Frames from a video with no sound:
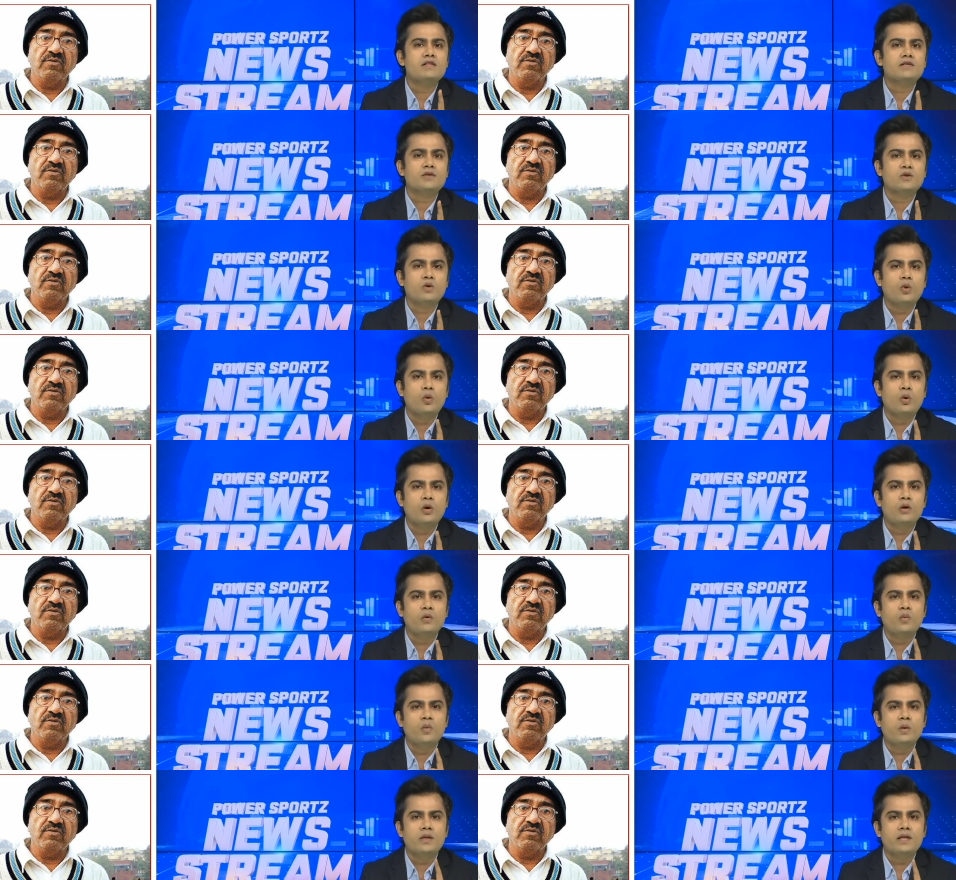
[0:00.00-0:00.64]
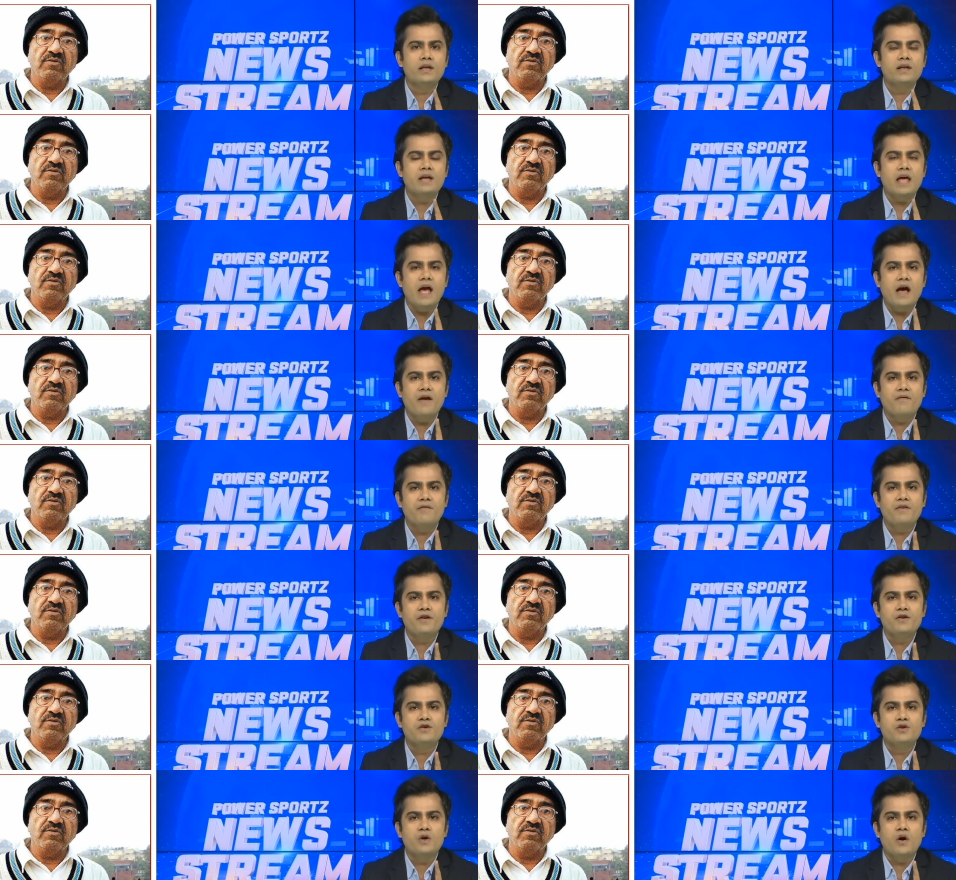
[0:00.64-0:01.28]
Speaker 1: scored with an
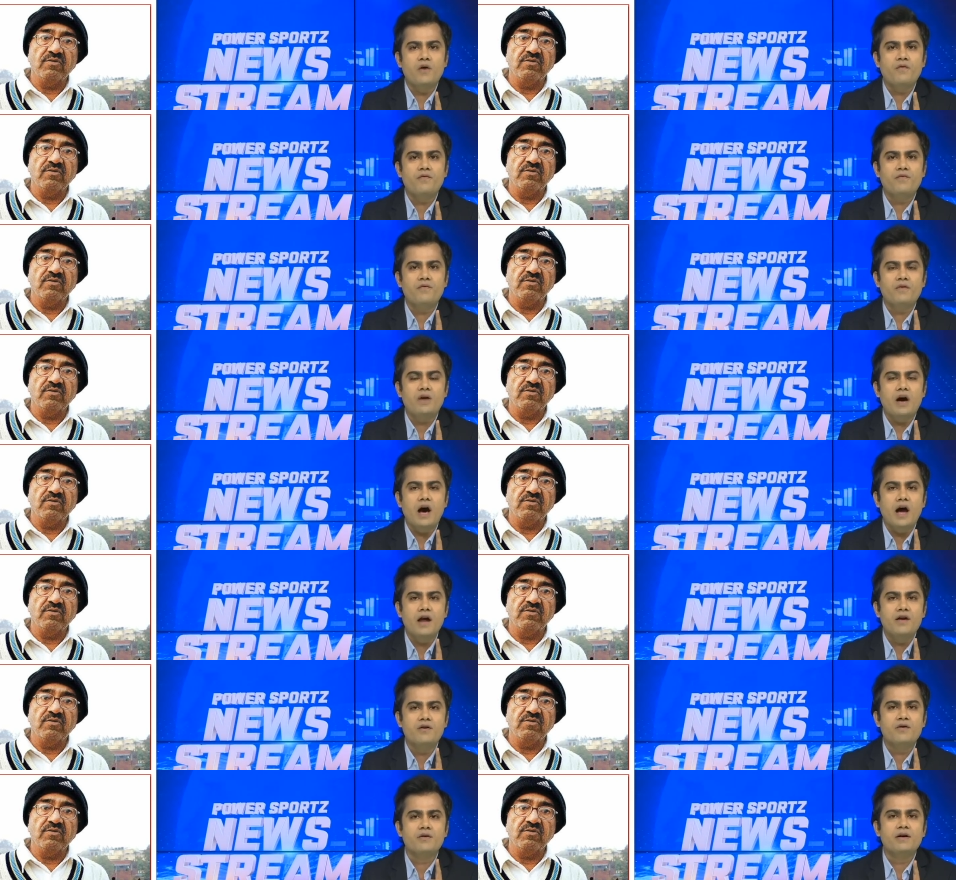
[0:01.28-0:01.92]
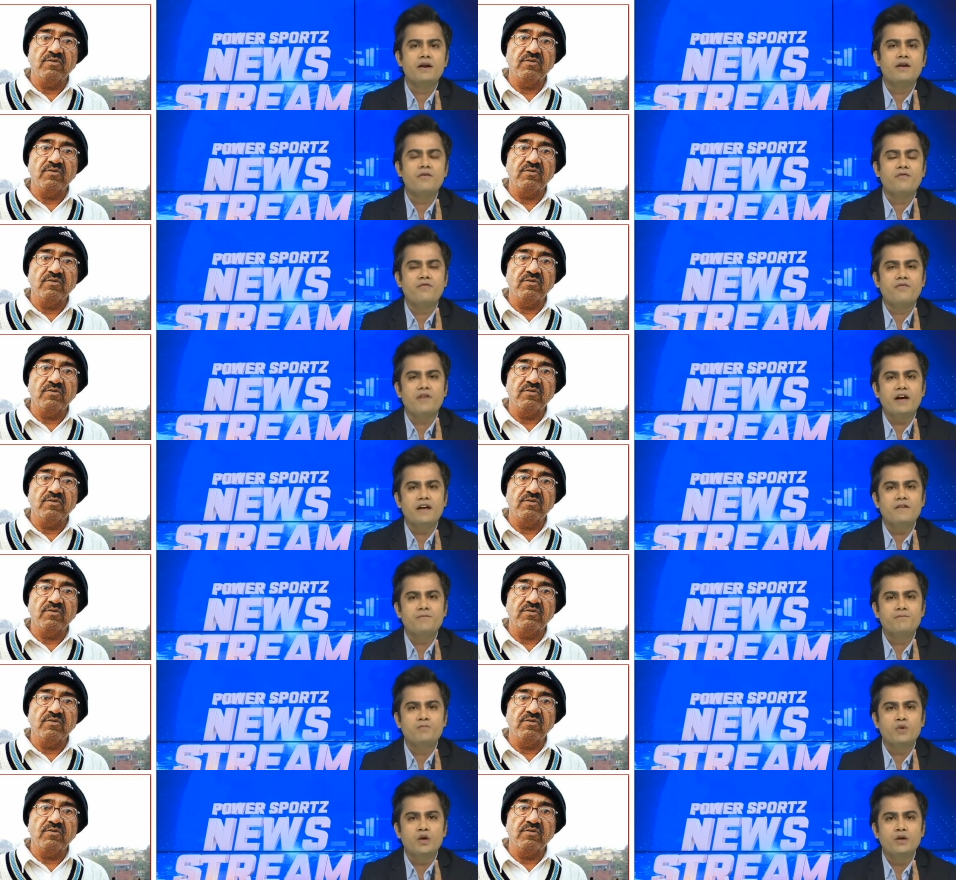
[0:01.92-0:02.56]
average of
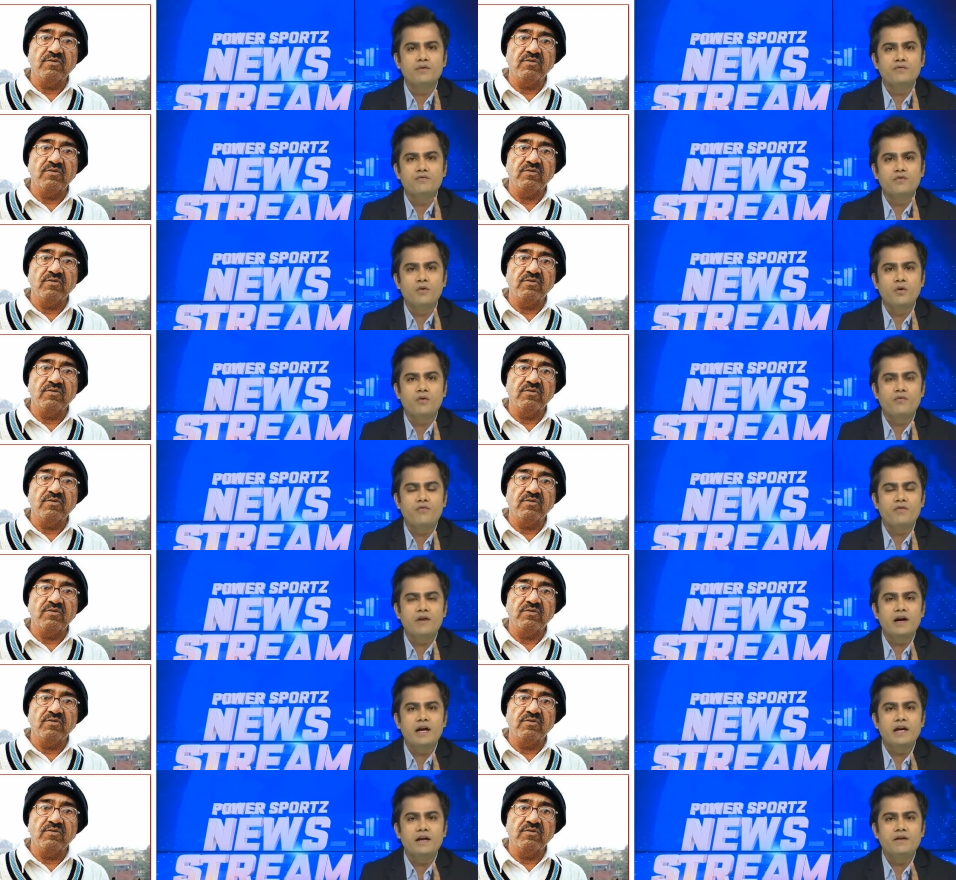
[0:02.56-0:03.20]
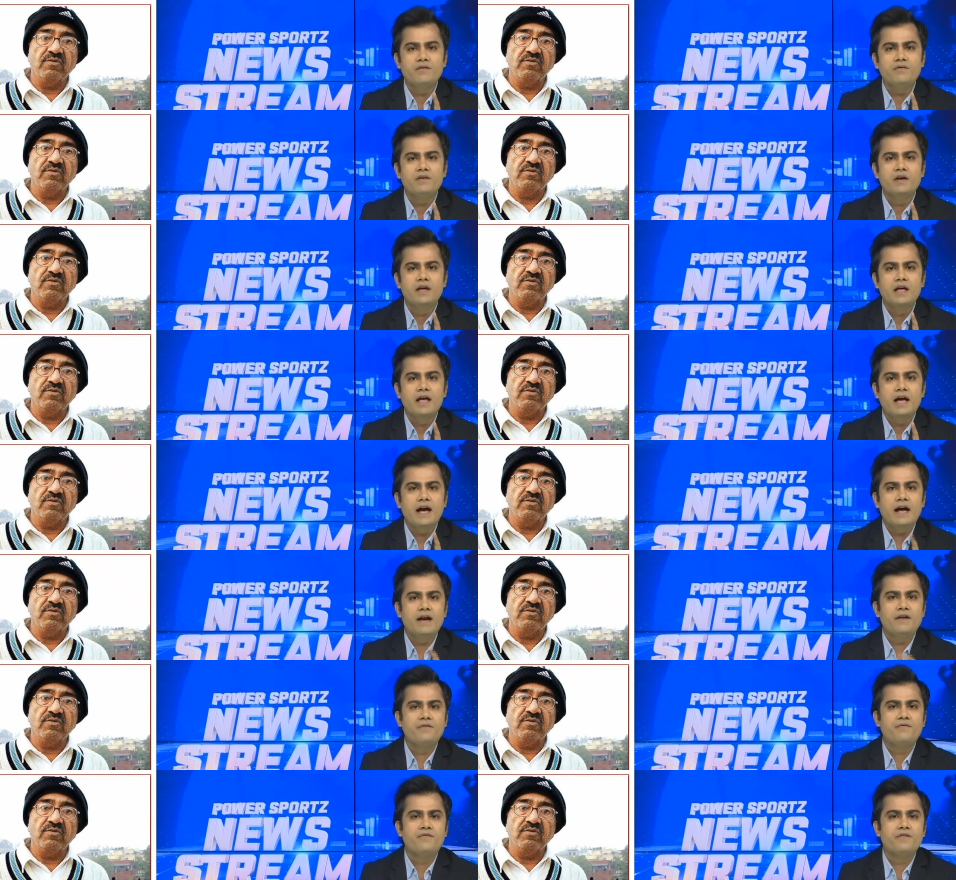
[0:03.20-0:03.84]
105.45
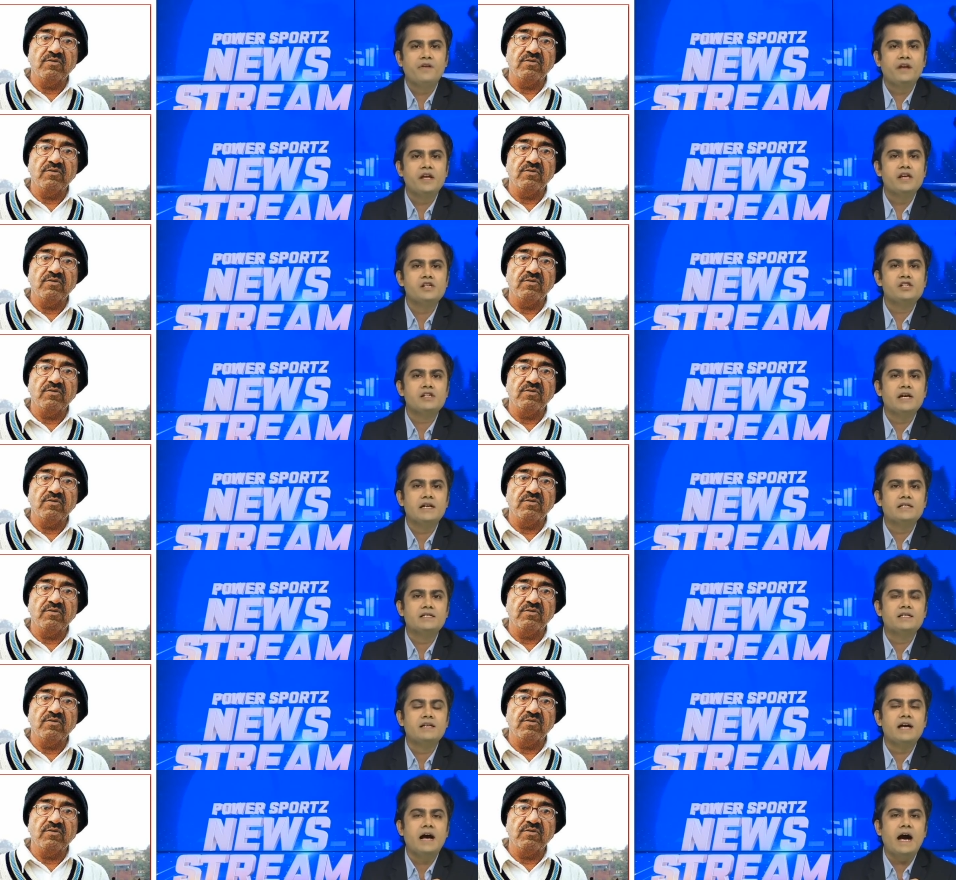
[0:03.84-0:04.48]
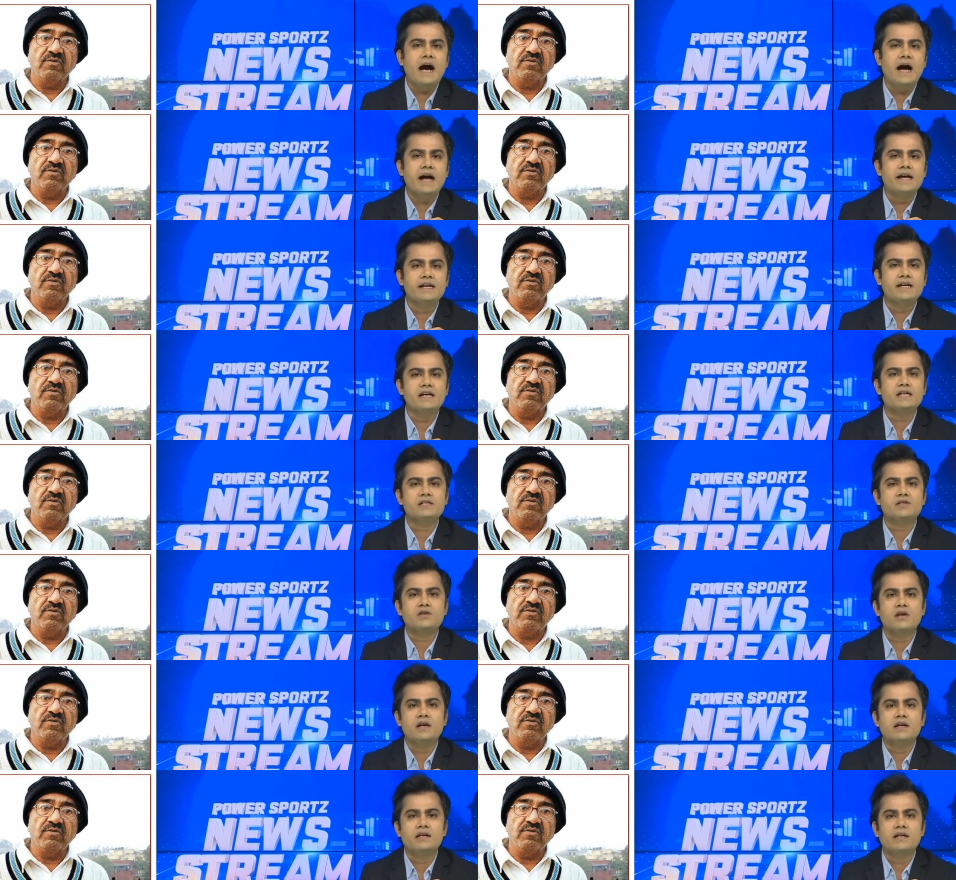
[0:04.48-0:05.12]
and finished as the
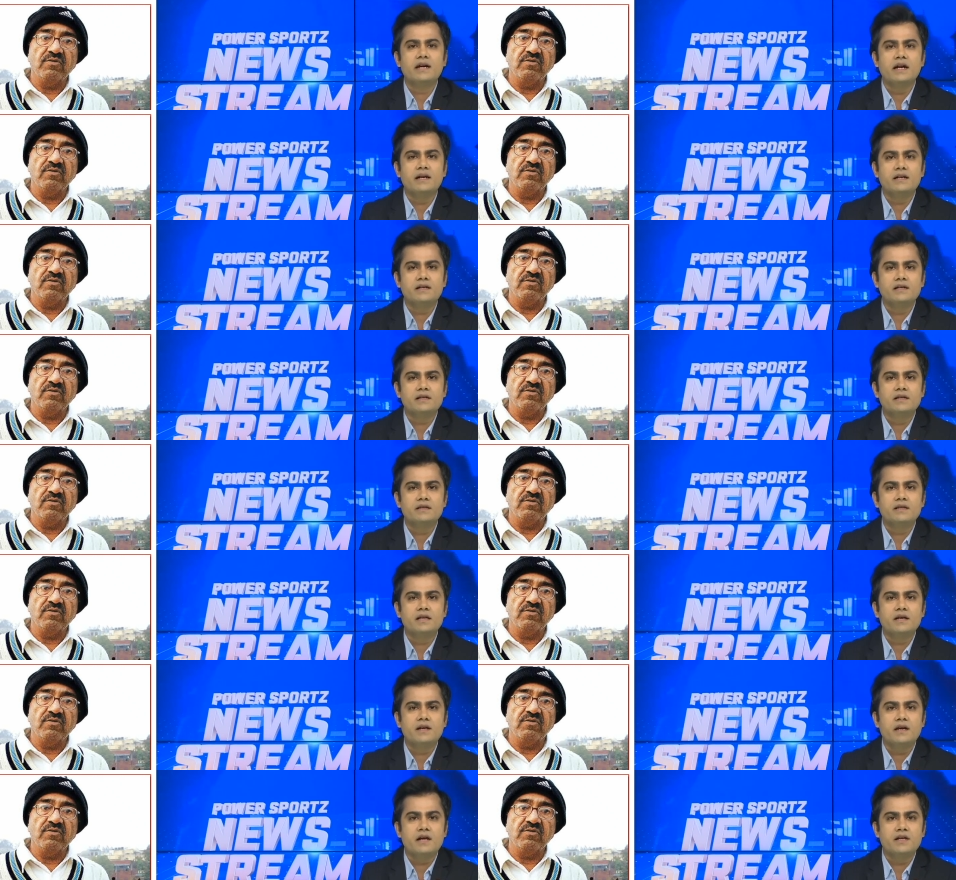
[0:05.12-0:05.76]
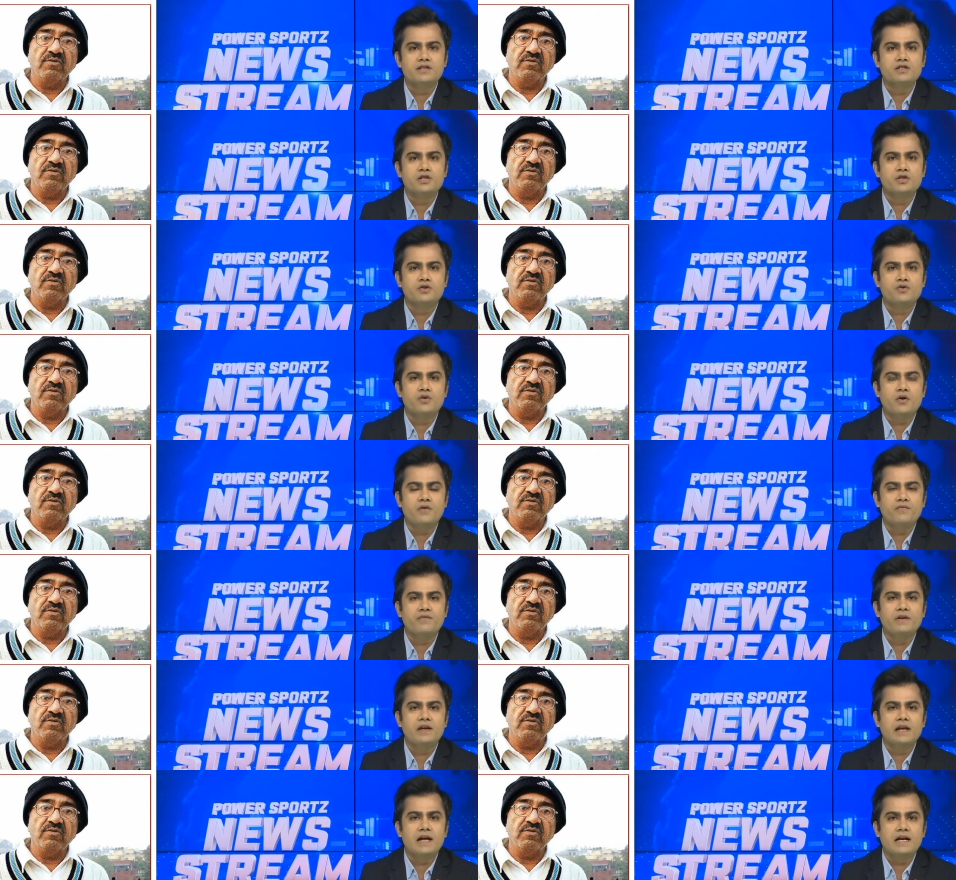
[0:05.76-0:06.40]
highest run getter in the Ranji
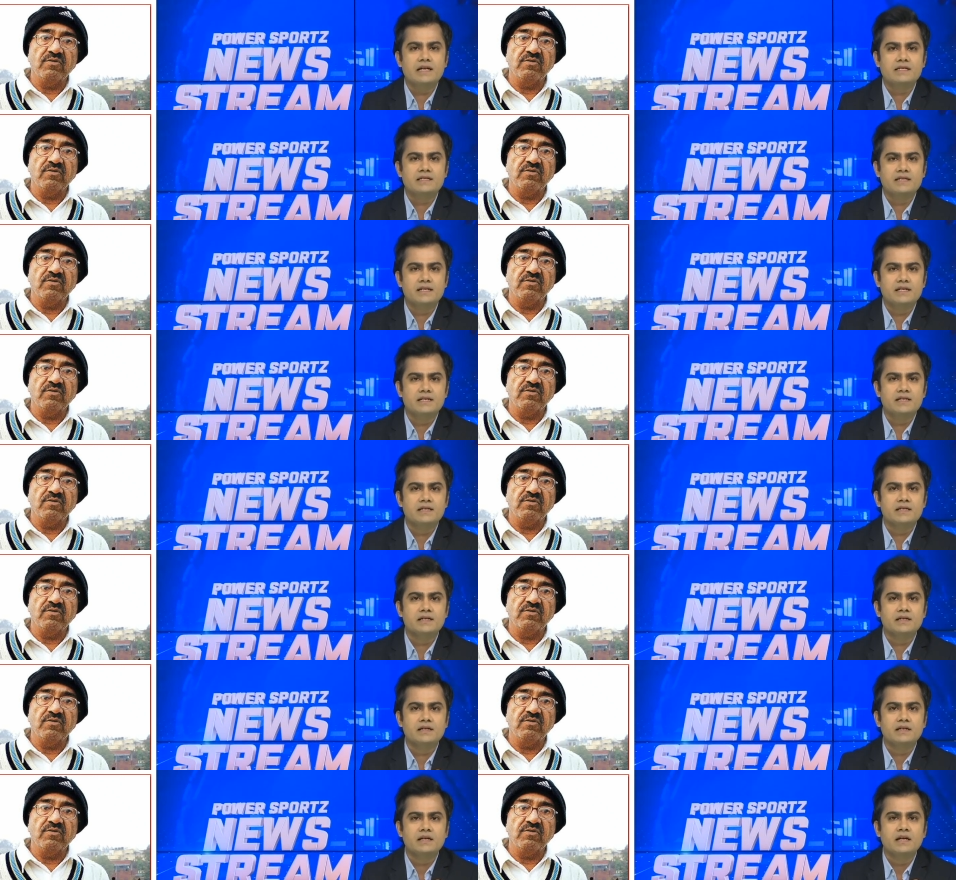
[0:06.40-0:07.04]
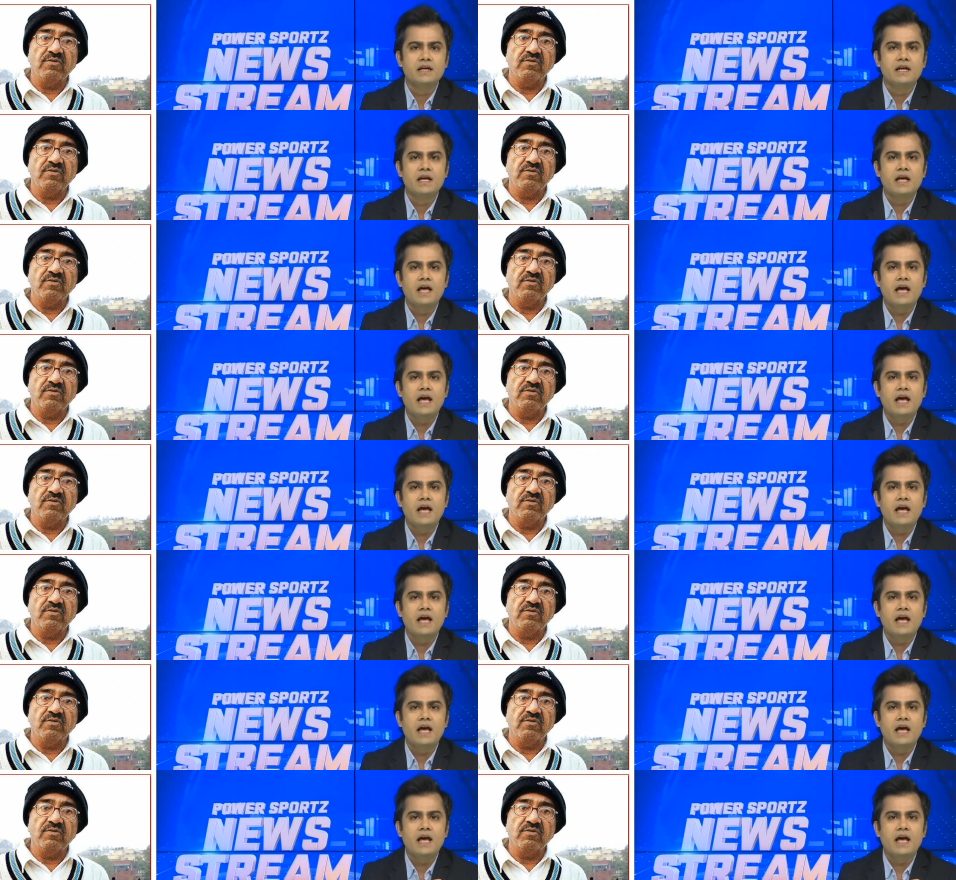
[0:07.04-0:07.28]
Trophy last season.